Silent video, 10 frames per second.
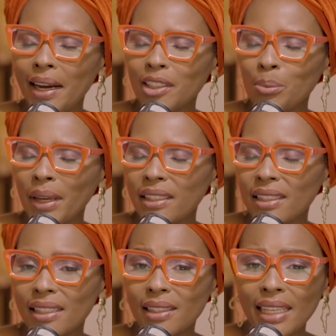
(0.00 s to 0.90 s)

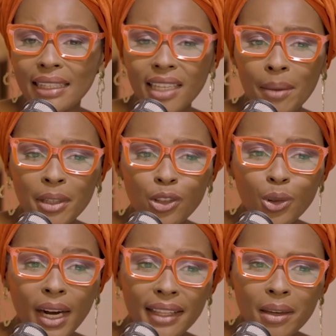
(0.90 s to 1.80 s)
spaces, tap
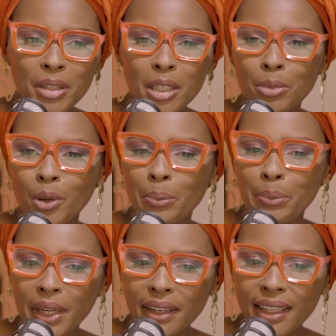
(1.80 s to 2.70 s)
into other people,
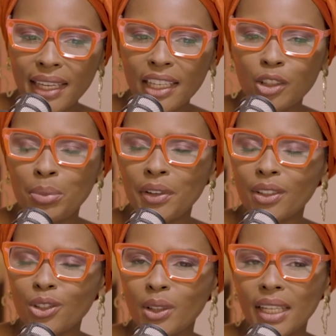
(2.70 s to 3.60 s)
bring their
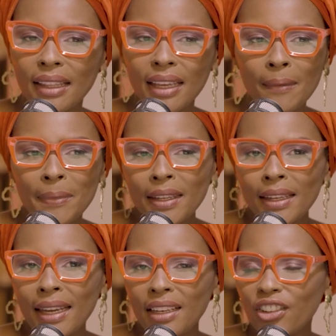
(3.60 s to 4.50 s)
experience together,
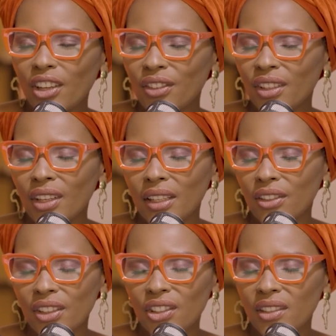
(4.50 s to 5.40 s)
and it just
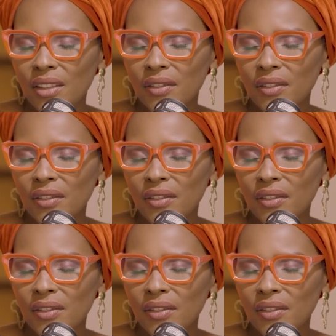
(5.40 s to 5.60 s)
enriches